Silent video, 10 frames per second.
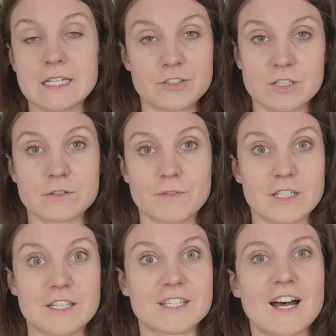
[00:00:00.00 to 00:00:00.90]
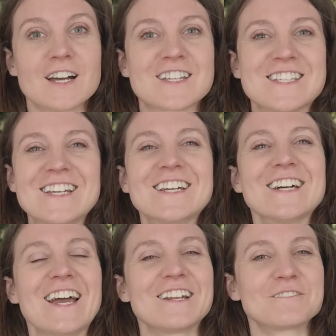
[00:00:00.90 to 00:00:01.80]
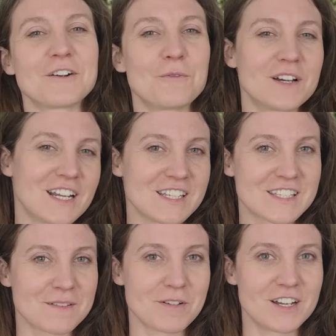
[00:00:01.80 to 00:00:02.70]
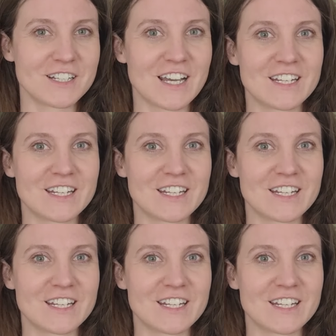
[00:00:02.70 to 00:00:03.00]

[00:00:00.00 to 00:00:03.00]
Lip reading: just really sucks. And when I step on it,